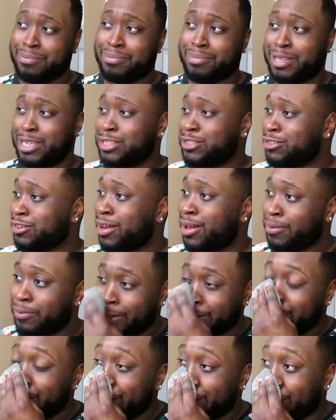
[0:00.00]
These are all
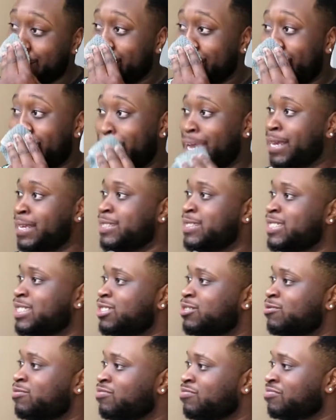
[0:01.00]
really good things.
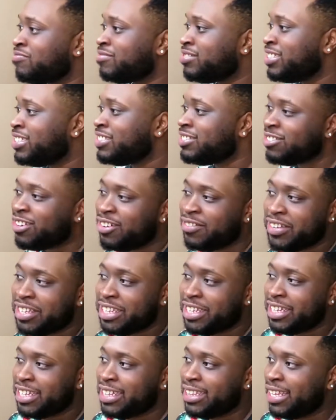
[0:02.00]
These are all
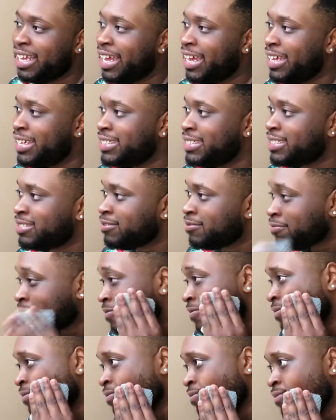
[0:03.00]
really good things.
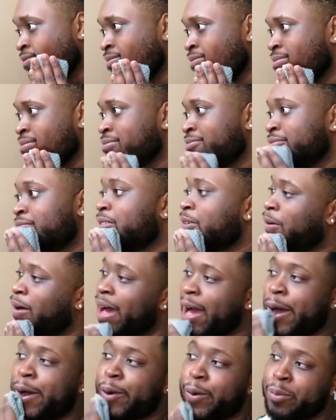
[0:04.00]

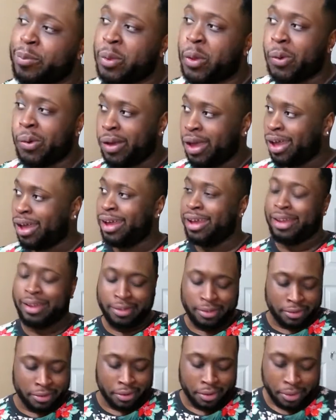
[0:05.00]
Wow,
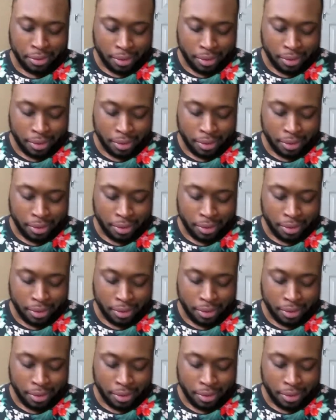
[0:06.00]
okay.